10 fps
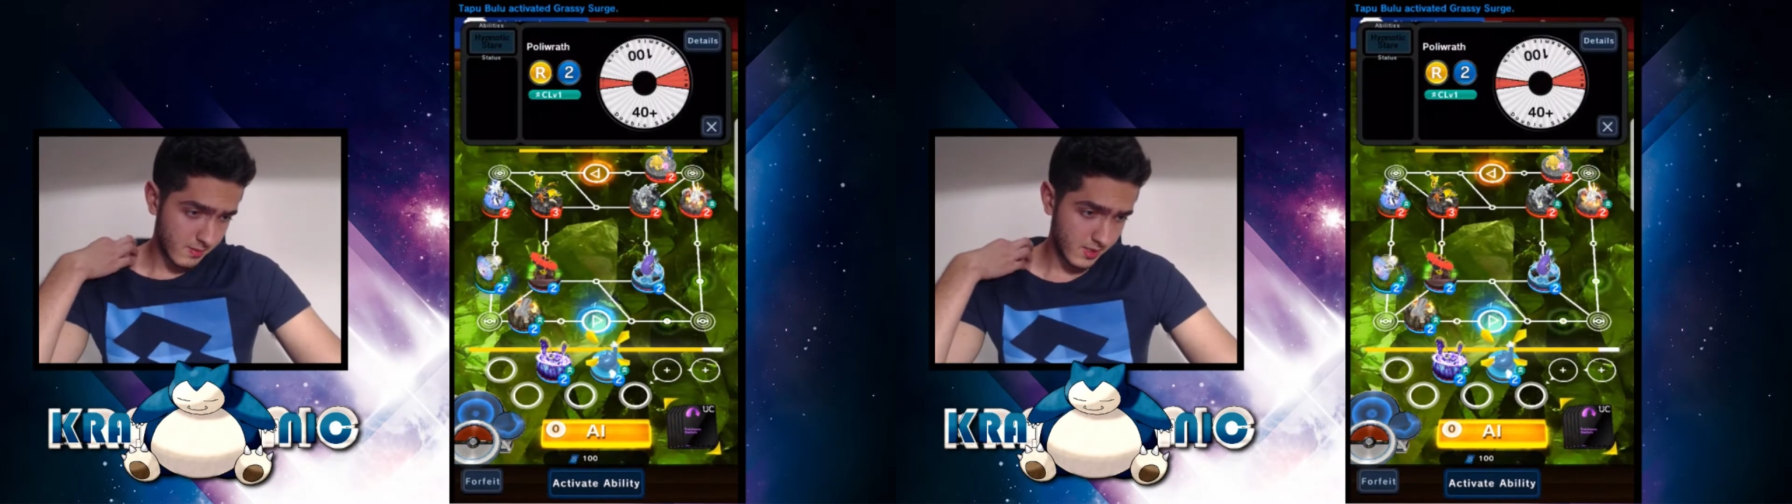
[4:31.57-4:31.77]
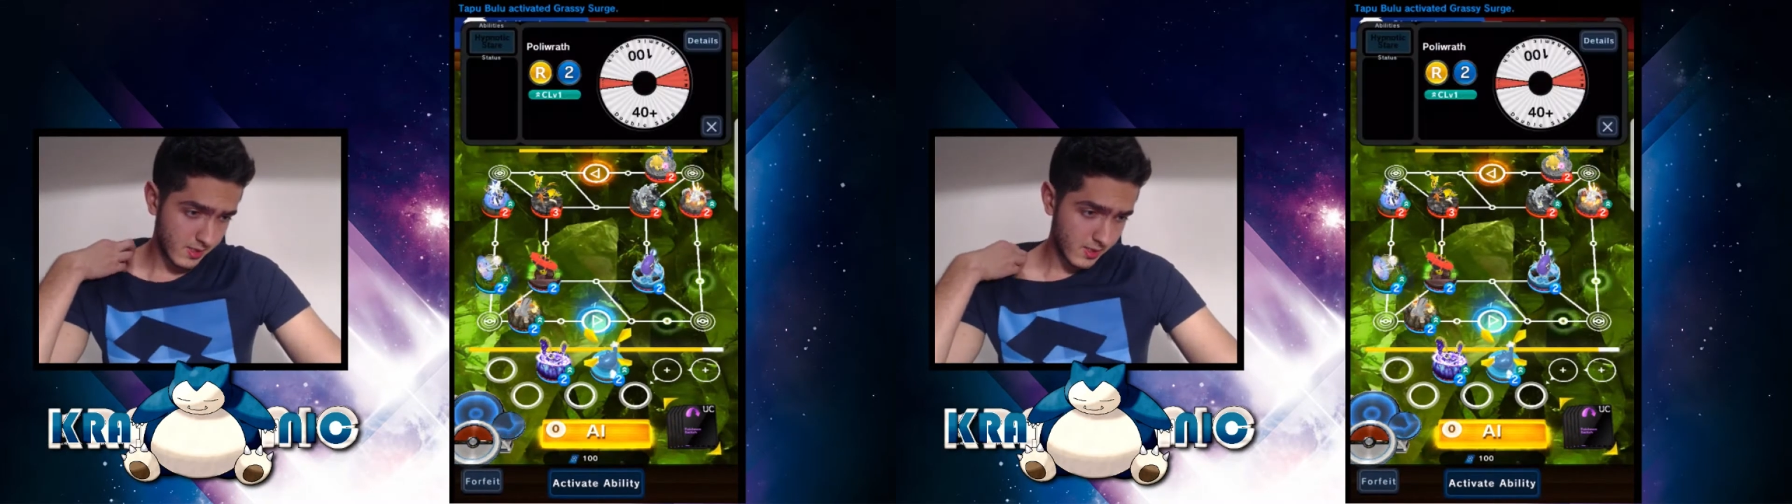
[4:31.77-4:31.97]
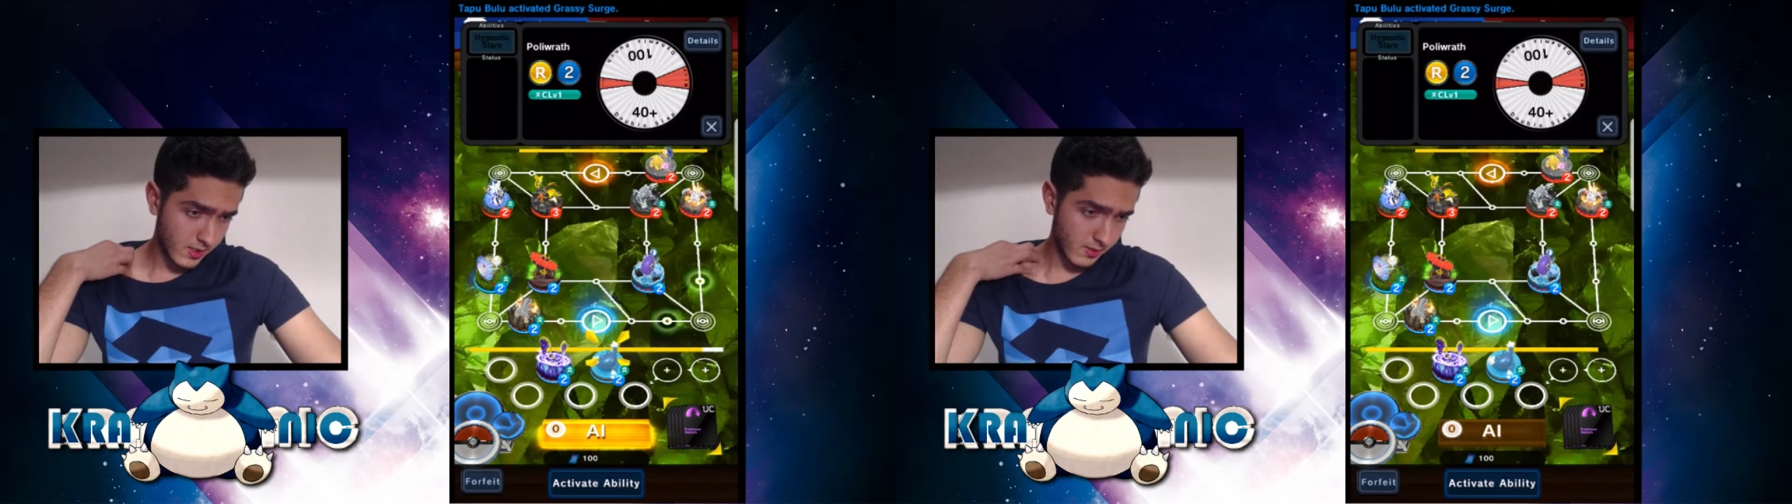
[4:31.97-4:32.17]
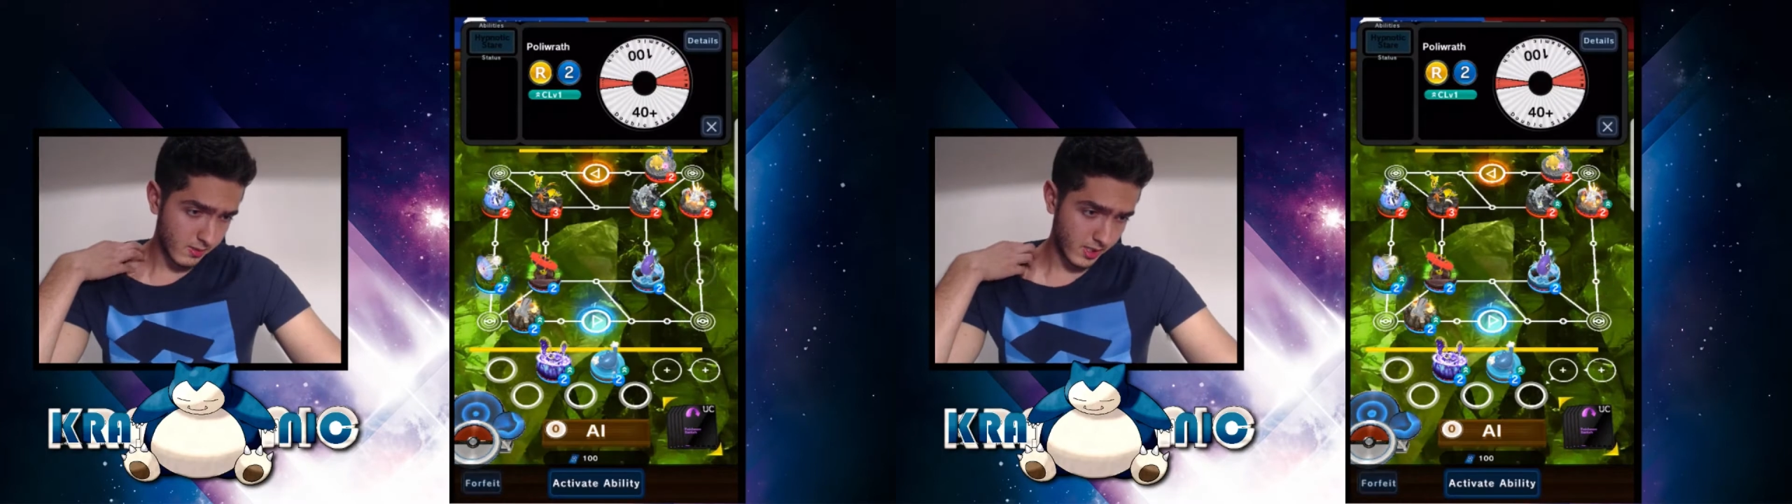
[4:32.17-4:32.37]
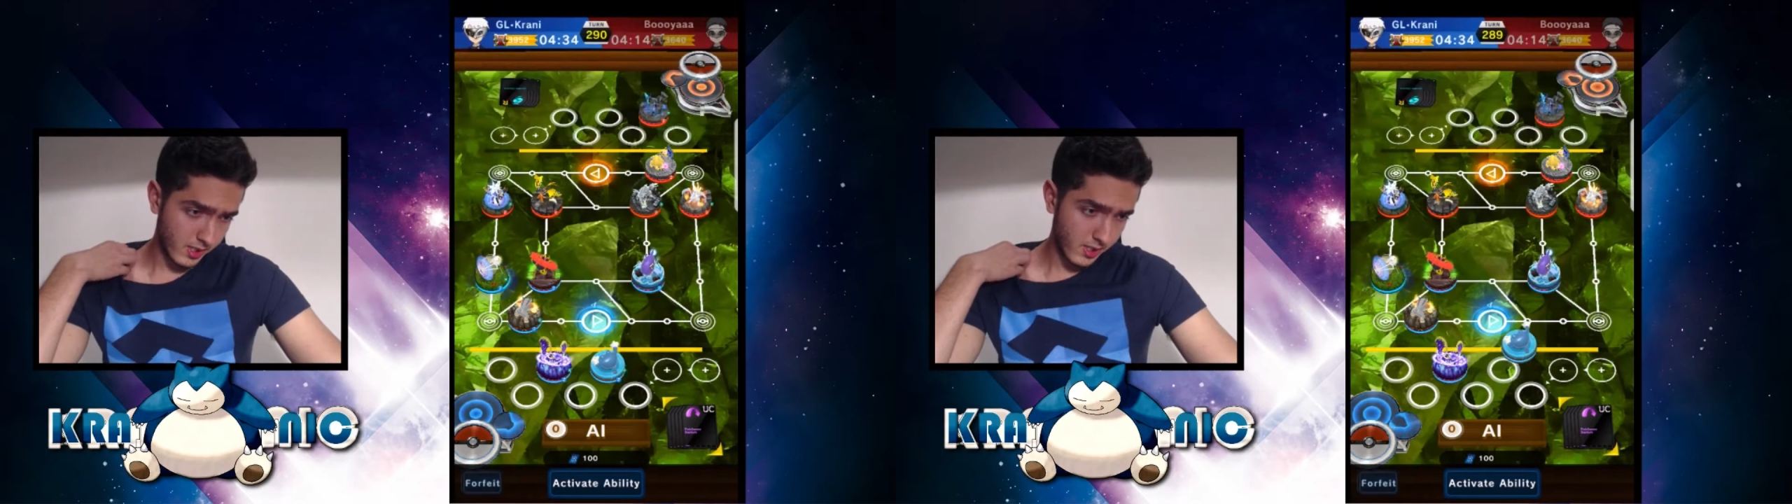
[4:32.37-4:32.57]
I'm gonna go
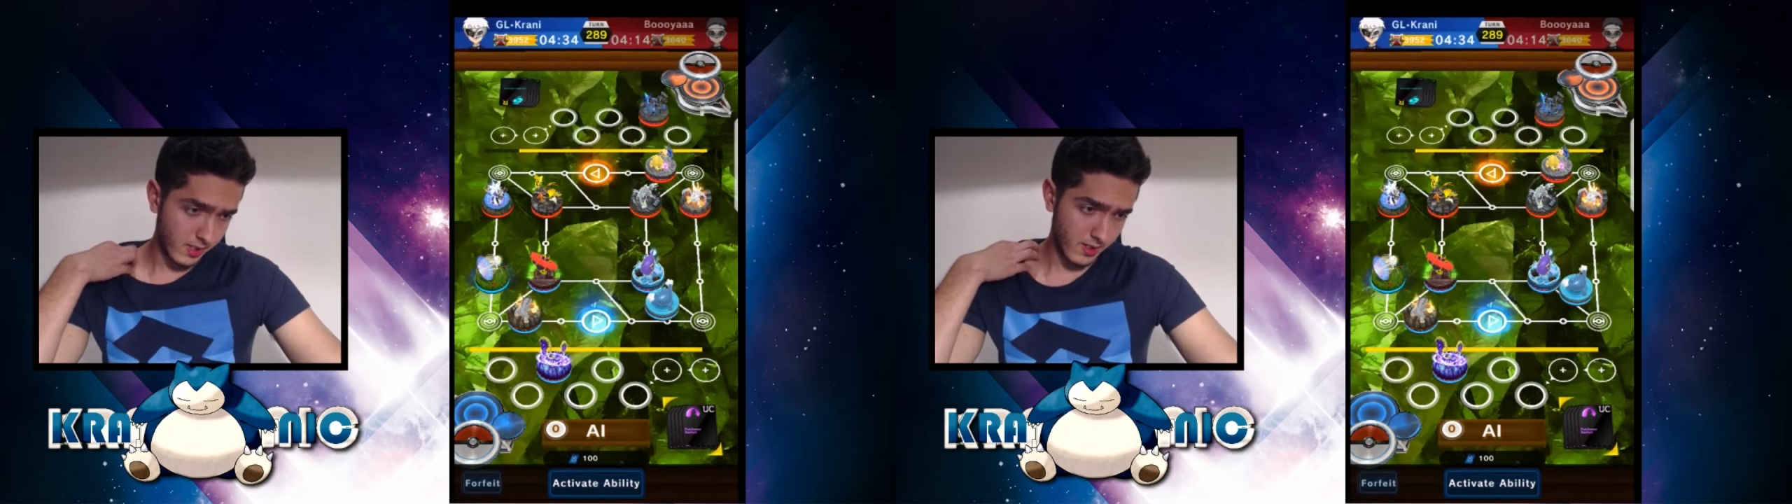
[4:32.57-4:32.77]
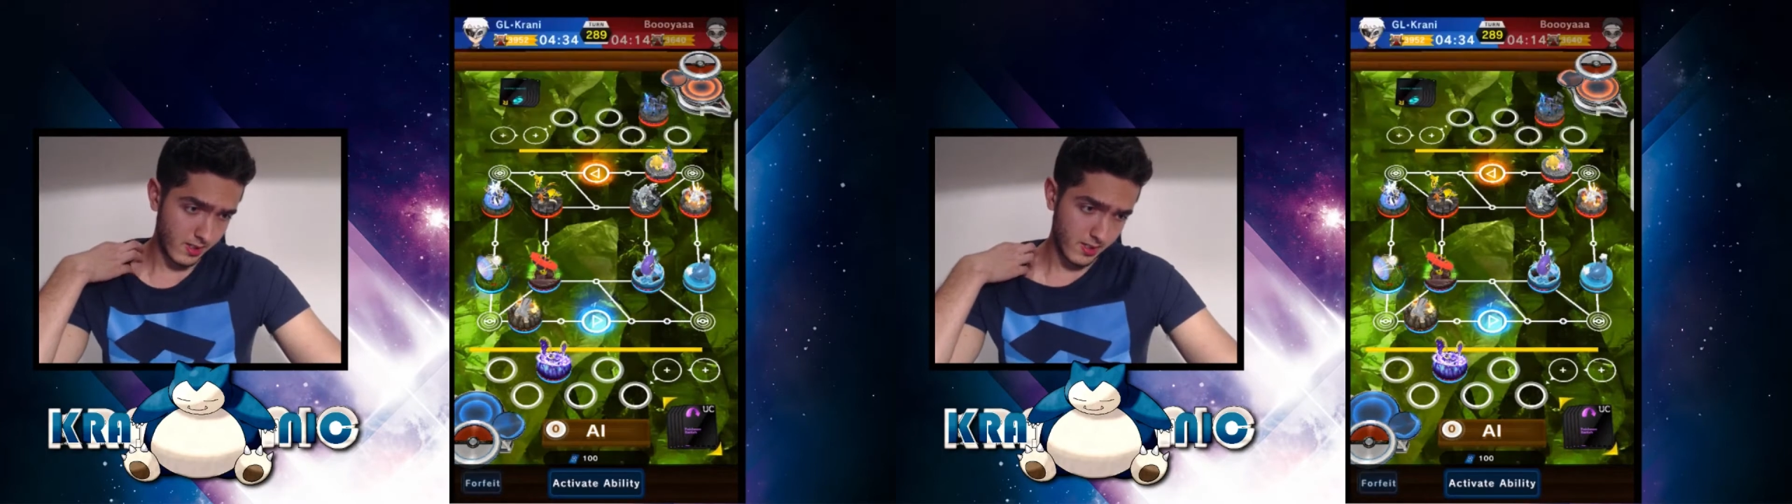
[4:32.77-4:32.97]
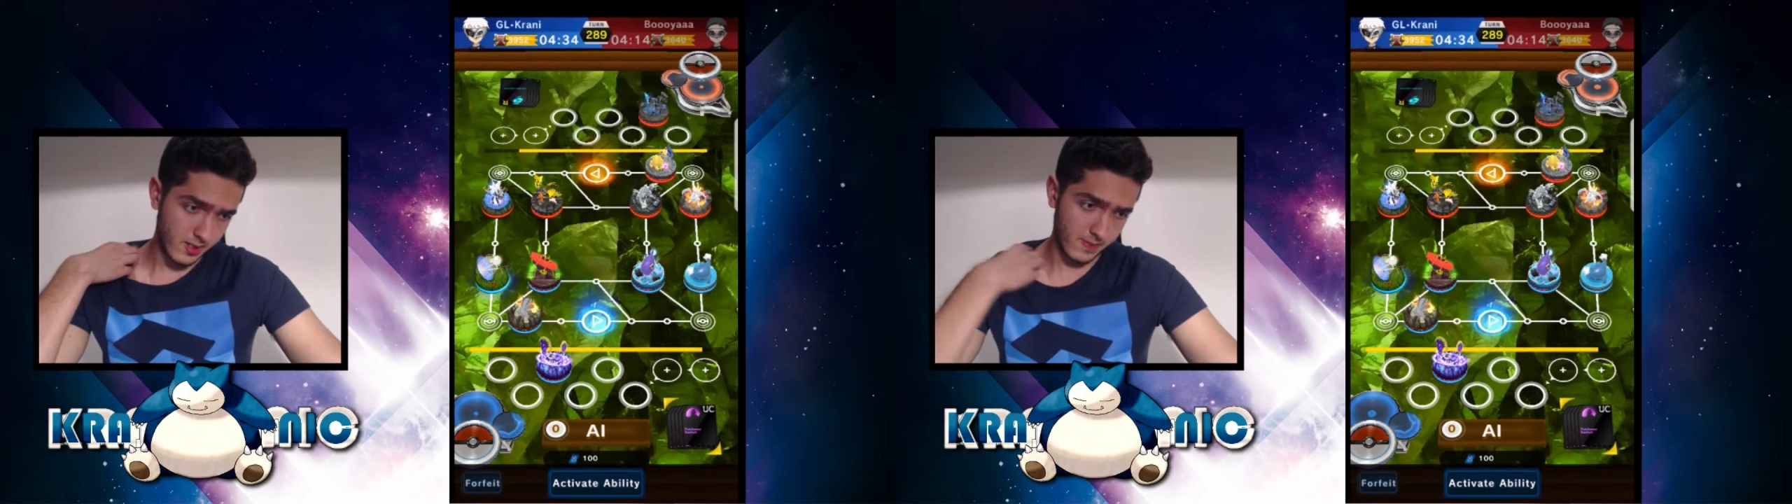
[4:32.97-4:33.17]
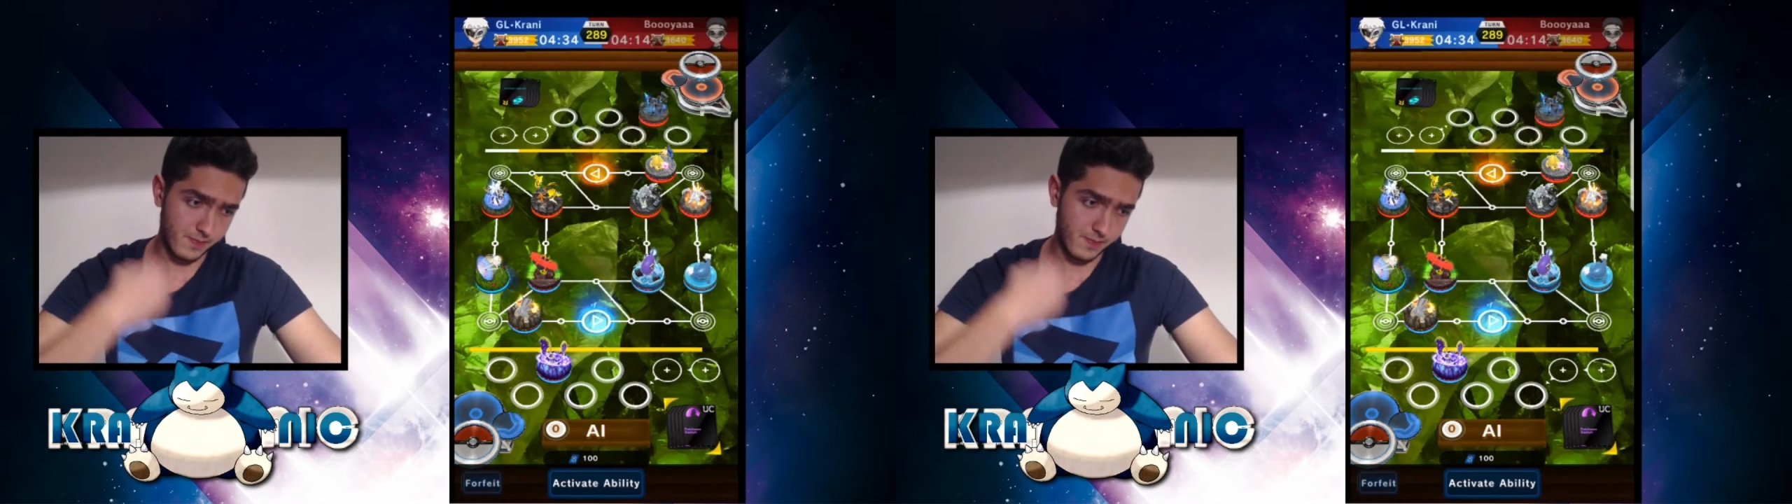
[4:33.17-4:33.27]
here.